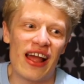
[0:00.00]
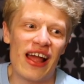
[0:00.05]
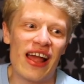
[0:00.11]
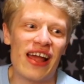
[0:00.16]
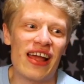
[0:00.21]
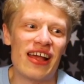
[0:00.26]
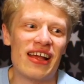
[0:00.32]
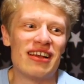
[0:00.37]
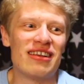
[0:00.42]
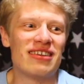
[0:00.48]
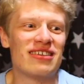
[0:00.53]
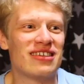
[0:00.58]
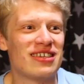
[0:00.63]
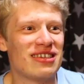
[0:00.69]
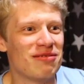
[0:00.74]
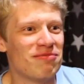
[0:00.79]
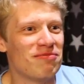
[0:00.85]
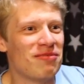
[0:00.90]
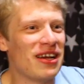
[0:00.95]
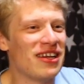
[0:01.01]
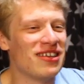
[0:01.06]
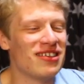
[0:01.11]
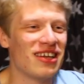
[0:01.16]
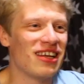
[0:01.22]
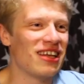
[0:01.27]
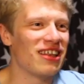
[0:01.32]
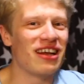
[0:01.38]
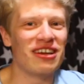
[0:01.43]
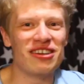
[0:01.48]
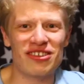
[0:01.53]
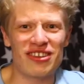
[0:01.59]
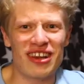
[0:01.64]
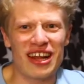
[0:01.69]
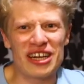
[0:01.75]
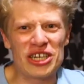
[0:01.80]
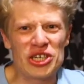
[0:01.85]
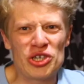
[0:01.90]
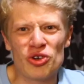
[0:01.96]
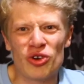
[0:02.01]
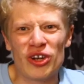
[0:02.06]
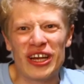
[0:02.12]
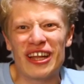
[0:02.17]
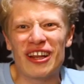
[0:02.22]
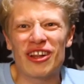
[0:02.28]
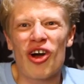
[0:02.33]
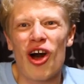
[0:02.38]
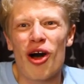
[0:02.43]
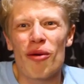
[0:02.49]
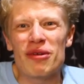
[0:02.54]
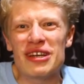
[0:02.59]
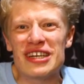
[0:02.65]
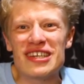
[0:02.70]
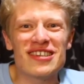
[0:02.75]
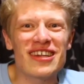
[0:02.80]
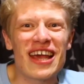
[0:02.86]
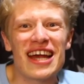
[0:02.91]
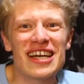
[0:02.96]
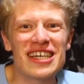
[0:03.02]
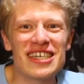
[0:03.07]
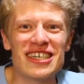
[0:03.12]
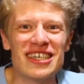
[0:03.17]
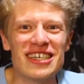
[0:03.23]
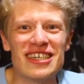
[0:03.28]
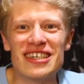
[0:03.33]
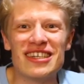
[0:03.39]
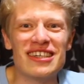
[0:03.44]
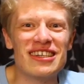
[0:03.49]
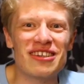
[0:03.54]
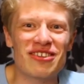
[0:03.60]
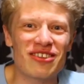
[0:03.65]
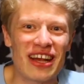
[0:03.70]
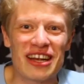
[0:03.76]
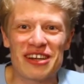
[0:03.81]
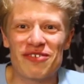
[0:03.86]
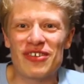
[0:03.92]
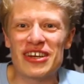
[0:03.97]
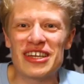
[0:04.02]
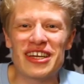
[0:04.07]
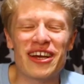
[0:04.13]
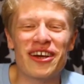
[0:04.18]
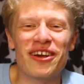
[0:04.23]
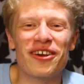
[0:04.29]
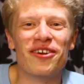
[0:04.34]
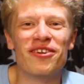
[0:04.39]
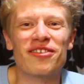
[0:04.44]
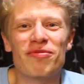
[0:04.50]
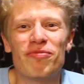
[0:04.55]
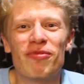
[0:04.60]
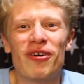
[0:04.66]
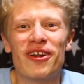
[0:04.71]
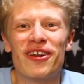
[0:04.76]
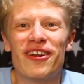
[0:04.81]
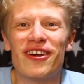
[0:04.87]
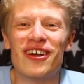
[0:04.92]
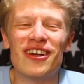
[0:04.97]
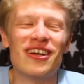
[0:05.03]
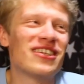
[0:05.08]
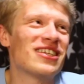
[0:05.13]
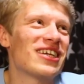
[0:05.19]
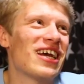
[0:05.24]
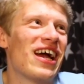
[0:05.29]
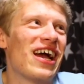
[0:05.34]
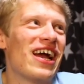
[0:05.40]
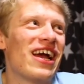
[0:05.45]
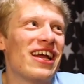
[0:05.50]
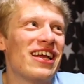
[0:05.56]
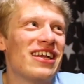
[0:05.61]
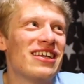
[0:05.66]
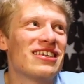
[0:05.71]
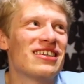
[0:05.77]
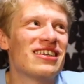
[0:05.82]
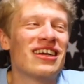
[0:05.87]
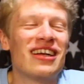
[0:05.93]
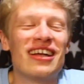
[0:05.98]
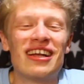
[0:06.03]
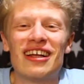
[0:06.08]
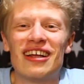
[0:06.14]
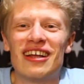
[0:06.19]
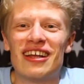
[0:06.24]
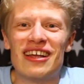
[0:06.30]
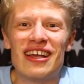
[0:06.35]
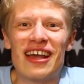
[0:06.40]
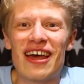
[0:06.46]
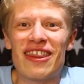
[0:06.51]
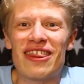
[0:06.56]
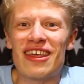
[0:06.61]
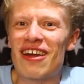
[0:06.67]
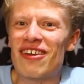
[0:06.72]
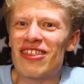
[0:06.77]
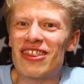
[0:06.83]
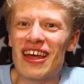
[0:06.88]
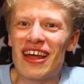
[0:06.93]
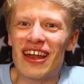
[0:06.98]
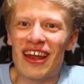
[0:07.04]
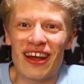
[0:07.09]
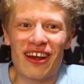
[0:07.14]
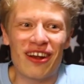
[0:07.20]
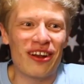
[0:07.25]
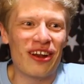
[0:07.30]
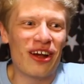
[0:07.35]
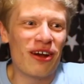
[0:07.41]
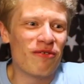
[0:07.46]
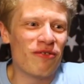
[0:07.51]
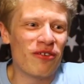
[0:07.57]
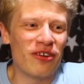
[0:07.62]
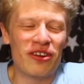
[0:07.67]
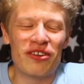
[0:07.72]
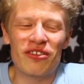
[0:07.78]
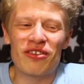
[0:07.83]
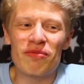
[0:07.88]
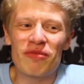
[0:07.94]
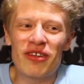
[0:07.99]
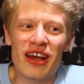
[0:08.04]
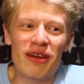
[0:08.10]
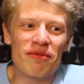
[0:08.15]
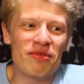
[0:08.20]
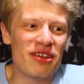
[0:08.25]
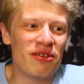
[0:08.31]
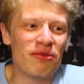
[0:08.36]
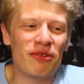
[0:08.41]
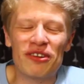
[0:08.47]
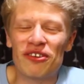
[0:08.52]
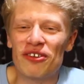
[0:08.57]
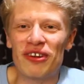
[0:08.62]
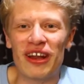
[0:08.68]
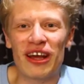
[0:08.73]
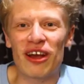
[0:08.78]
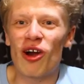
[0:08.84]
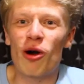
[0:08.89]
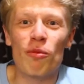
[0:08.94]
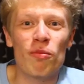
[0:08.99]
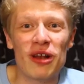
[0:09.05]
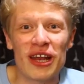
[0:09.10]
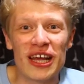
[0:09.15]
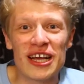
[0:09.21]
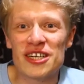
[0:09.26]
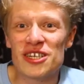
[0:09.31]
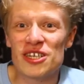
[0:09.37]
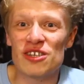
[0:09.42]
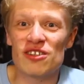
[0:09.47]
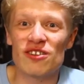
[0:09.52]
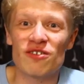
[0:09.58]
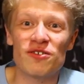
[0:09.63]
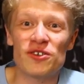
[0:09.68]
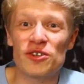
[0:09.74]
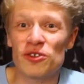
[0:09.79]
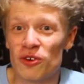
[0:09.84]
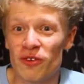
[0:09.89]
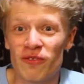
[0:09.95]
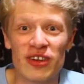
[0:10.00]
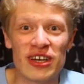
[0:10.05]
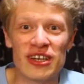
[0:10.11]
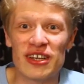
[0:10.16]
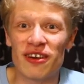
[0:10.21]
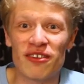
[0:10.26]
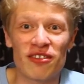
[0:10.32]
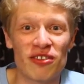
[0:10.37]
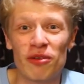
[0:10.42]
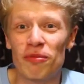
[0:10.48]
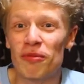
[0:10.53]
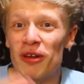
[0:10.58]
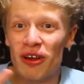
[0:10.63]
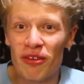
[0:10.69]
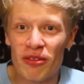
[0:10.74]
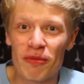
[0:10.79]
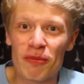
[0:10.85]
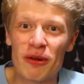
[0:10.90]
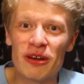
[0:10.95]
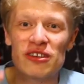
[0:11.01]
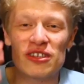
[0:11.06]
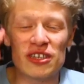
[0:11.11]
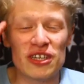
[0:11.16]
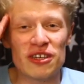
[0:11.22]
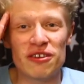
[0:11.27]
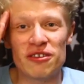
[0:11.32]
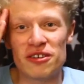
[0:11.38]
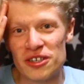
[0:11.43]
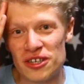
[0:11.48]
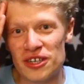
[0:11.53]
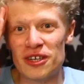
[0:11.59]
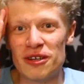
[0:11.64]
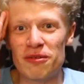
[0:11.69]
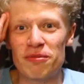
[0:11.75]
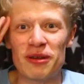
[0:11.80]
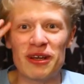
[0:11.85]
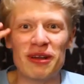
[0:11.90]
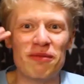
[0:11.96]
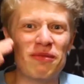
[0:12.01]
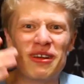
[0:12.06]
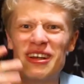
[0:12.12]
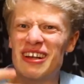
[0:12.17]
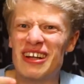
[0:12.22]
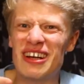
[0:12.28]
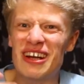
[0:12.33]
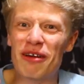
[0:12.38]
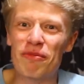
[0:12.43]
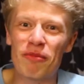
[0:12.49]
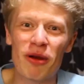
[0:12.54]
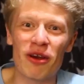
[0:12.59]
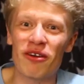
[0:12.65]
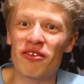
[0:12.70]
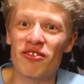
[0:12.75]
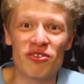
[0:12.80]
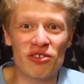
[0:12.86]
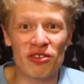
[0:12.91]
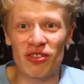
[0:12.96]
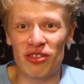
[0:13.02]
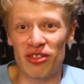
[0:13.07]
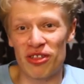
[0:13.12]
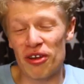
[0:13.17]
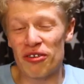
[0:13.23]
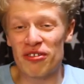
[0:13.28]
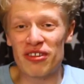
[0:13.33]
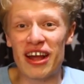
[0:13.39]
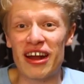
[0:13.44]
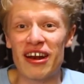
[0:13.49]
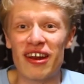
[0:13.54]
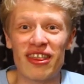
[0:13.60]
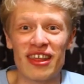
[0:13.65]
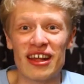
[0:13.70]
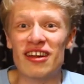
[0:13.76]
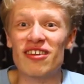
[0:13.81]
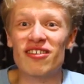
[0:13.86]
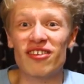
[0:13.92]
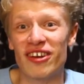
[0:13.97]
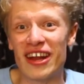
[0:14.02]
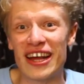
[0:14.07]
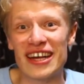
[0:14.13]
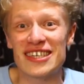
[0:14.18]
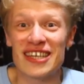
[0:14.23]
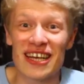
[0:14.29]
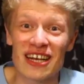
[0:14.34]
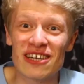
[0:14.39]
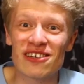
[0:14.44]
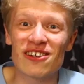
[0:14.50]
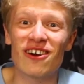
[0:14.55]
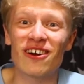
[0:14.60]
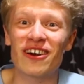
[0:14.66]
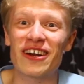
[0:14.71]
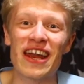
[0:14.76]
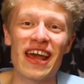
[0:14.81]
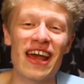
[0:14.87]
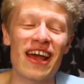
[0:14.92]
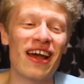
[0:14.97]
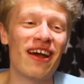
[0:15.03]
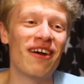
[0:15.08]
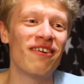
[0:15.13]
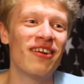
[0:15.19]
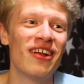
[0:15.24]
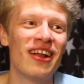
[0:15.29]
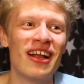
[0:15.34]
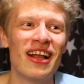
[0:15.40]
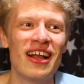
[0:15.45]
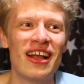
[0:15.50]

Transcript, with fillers: And basically they're just like short little comedy sketches, sketch videos and whatnot. And yeah, they're, they're like a lot of fun. And sometimes he will do like compilations of short videos and upload them onto YouTube. He, he now posts those kind of things on like TikTok now.